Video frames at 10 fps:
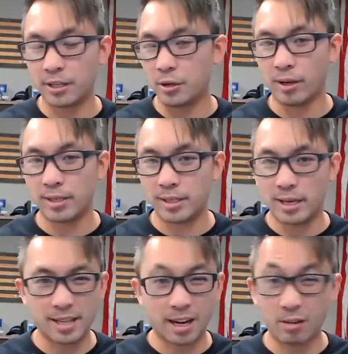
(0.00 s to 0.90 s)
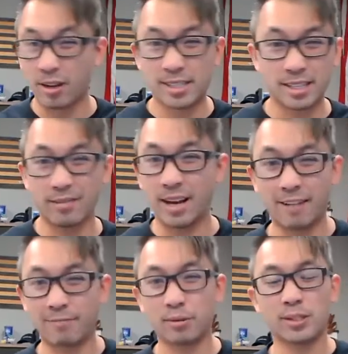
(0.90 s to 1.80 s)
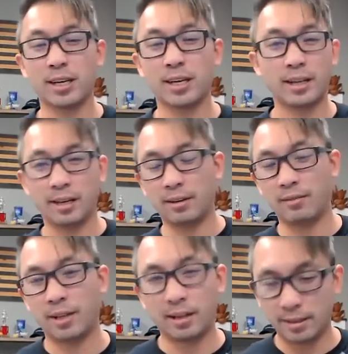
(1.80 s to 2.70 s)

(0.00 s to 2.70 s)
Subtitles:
and USDA stayed around 7.5% and even